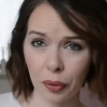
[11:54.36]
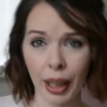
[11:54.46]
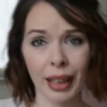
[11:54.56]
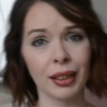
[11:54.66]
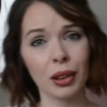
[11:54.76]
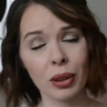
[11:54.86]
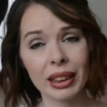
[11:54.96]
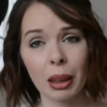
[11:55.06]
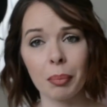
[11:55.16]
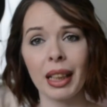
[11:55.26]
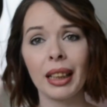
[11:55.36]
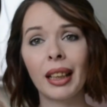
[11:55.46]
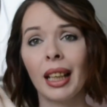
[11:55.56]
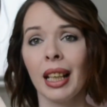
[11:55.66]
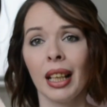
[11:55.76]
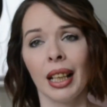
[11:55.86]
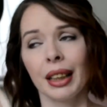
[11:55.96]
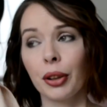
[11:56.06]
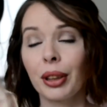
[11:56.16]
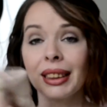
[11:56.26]
friends or something,
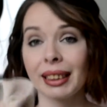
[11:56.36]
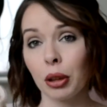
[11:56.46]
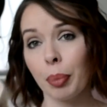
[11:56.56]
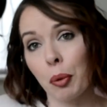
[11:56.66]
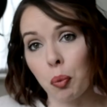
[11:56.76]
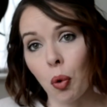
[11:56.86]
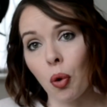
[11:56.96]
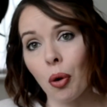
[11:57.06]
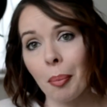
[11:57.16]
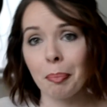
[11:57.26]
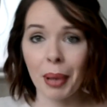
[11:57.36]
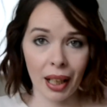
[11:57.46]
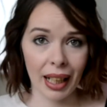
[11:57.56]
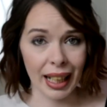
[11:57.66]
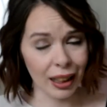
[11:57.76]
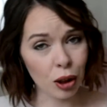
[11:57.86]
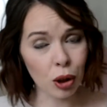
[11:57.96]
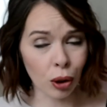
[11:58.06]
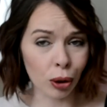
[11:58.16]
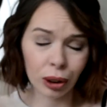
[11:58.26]
you can still be warm, but
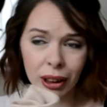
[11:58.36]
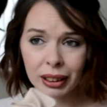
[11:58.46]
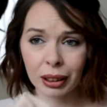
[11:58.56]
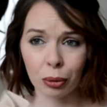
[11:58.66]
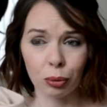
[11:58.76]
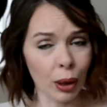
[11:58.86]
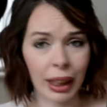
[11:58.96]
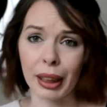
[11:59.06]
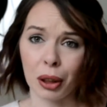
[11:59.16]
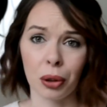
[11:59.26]
it looks really